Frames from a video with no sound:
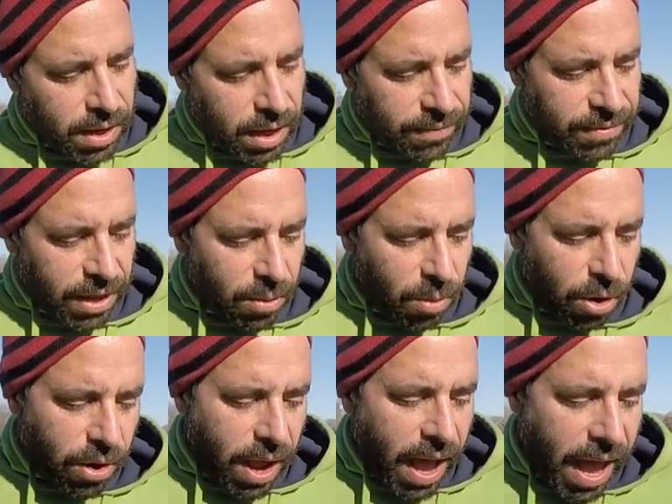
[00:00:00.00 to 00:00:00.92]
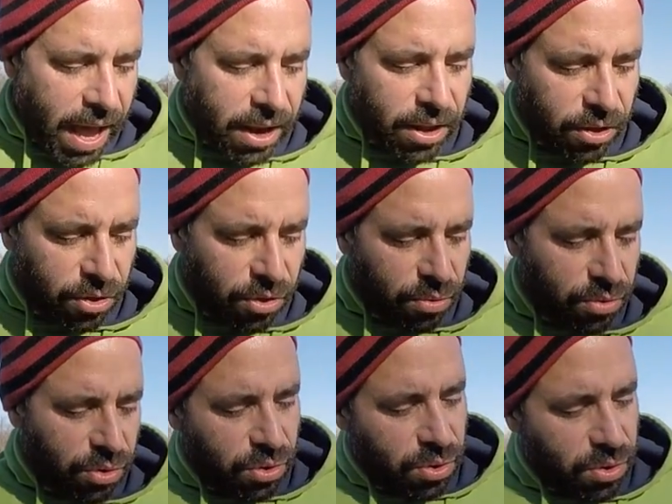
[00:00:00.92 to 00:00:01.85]
If they were added to
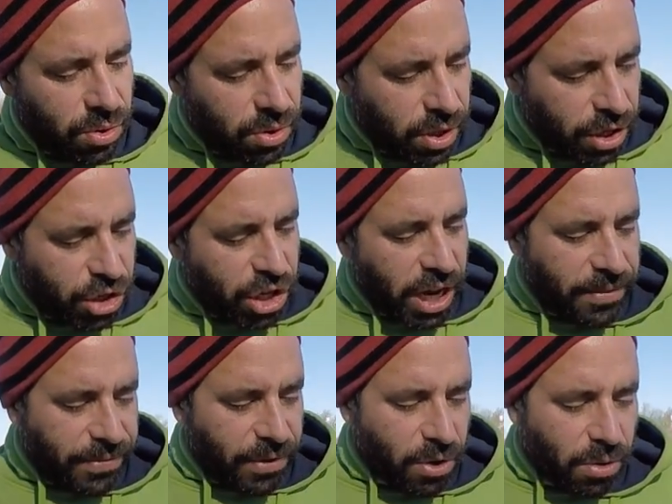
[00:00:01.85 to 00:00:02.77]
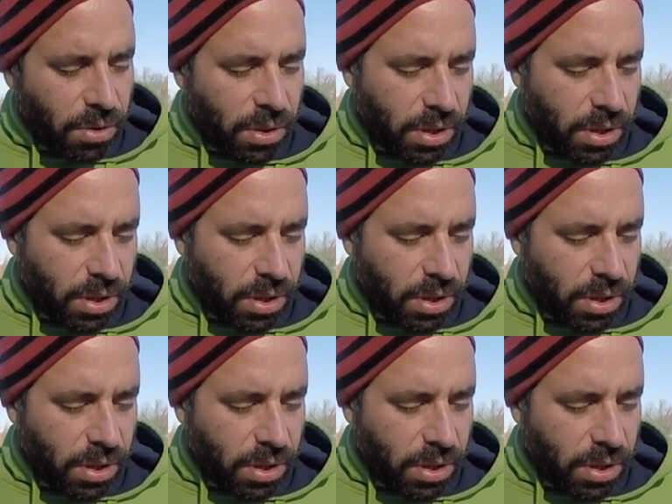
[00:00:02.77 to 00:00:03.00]
the jet fuel,